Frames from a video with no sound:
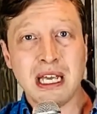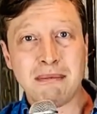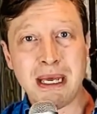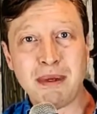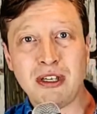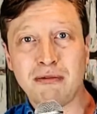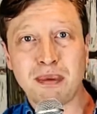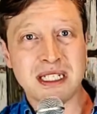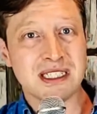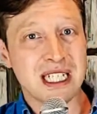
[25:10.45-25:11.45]
Maybe you've
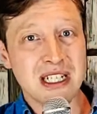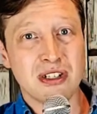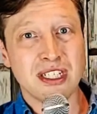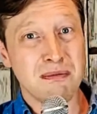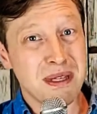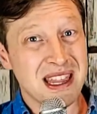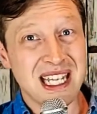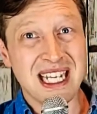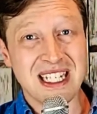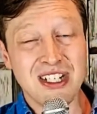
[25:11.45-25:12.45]
been single and you've been
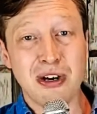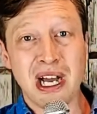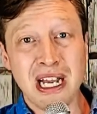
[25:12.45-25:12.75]
thinking, you know,